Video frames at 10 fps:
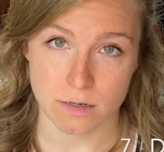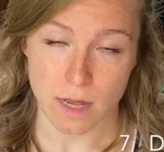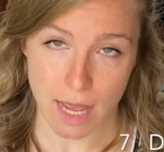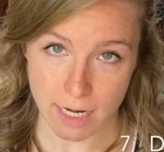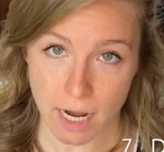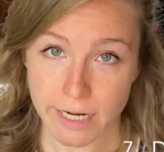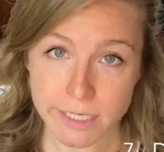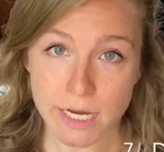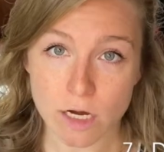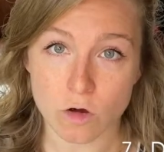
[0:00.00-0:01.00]
And I
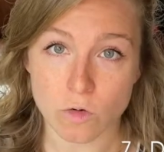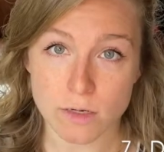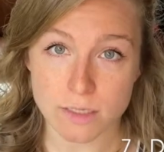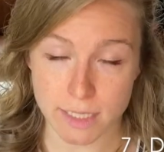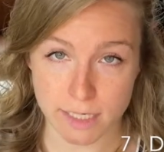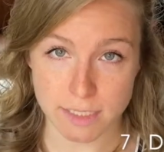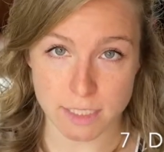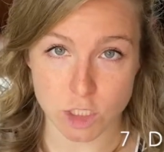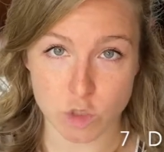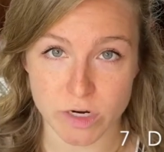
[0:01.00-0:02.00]
know that in
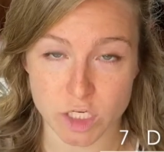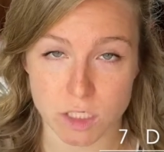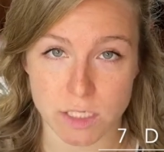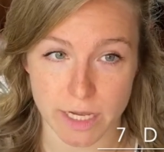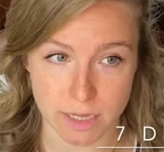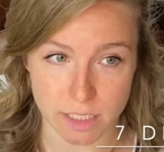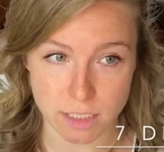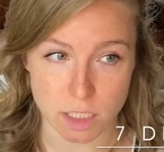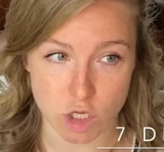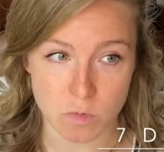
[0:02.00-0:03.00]
situations like this,
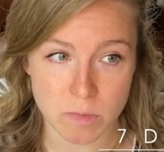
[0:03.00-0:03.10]
the human